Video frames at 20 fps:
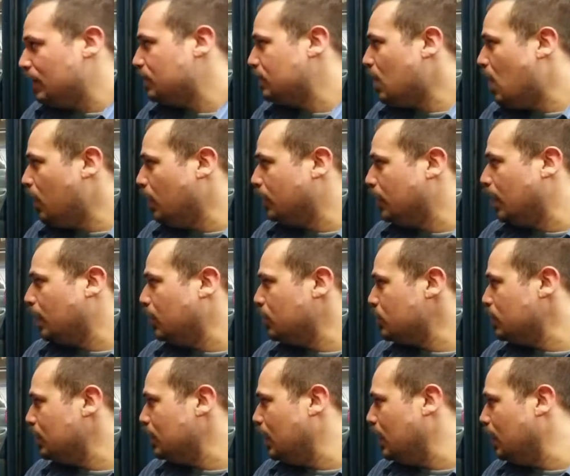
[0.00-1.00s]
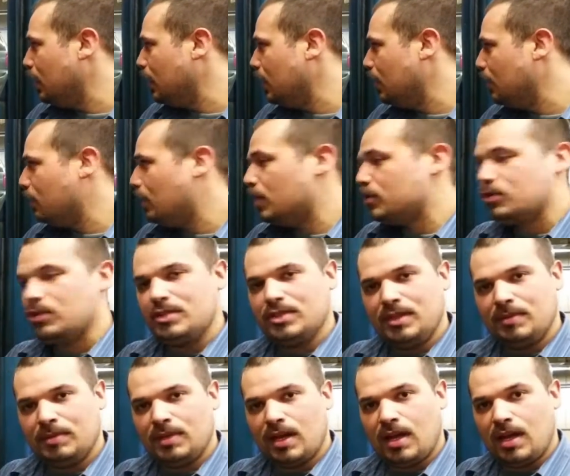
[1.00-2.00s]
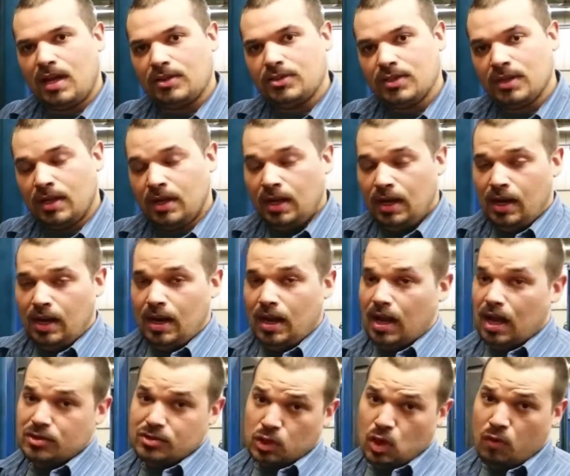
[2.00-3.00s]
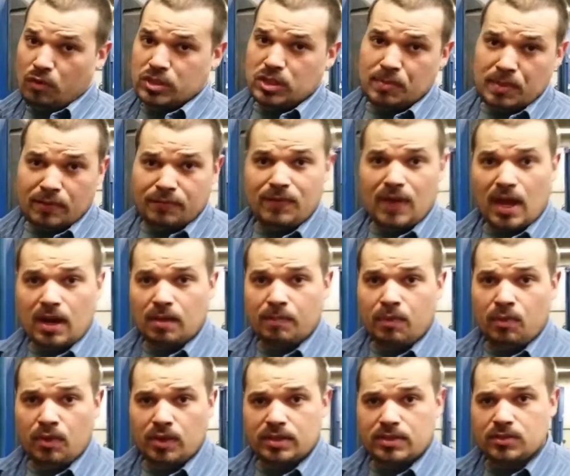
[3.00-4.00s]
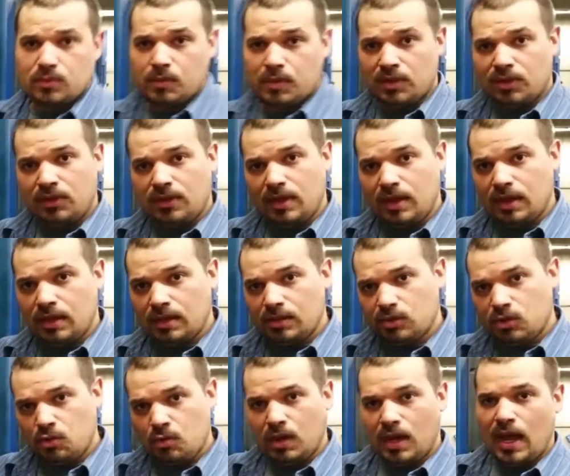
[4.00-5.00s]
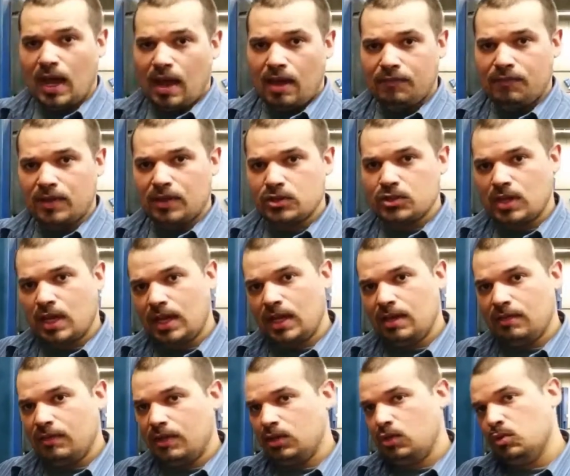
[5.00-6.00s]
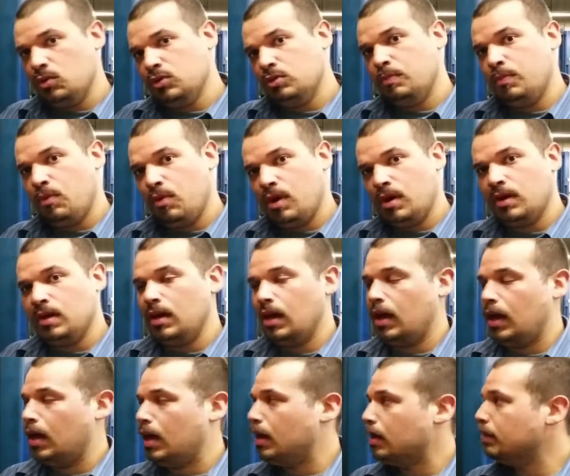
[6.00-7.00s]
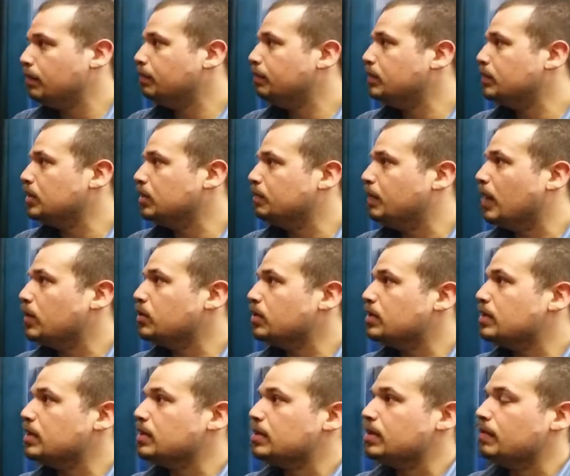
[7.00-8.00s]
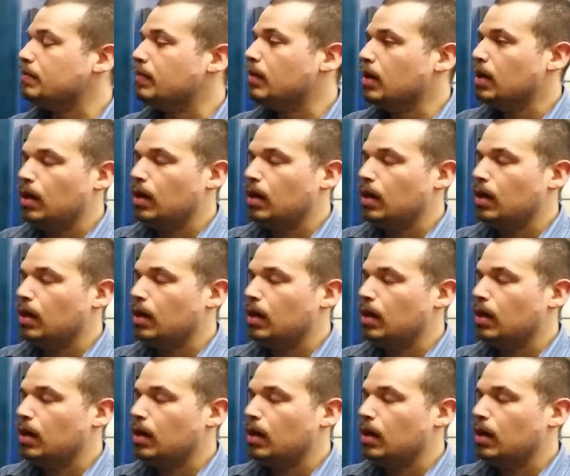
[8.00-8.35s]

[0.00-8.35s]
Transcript: installing technician here at Keene Chrysler Jeep Dodge. I'll go over some of the finer points with the 2.5-inch AEV dual sport suspension system.